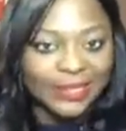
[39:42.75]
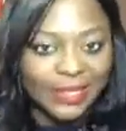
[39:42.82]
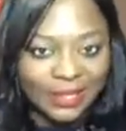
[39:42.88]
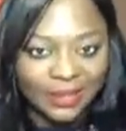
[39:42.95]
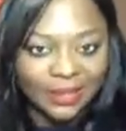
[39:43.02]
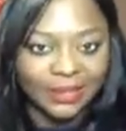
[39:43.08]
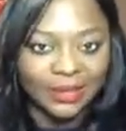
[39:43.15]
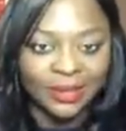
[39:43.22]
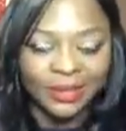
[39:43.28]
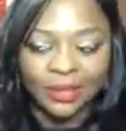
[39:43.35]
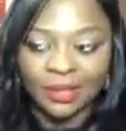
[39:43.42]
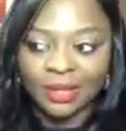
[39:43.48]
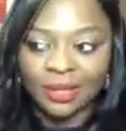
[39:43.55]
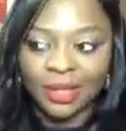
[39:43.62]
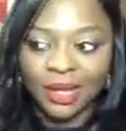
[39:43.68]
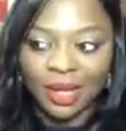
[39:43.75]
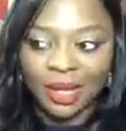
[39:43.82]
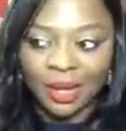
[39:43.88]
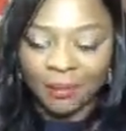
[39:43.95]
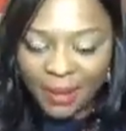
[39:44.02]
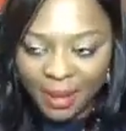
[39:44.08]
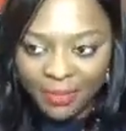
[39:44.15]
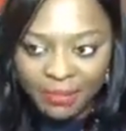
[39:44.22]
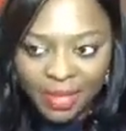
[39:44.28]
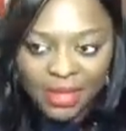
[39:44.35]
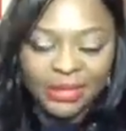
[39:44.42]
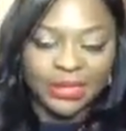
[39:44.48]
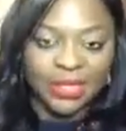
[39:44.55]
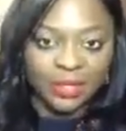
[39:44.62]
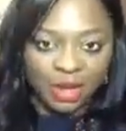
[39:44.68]
need? Am I
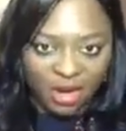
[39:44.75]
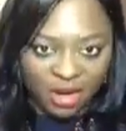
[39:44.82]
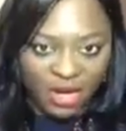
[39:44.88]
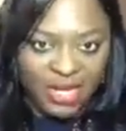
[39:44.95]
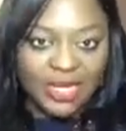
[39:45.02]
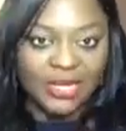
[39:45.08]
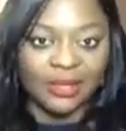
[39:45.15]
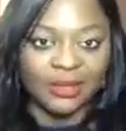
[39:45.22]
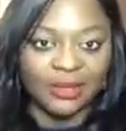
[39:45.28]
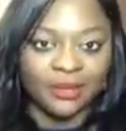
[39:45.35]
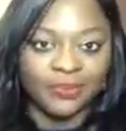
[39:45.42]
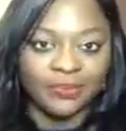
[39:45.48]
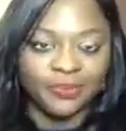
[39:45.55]
meeting her need?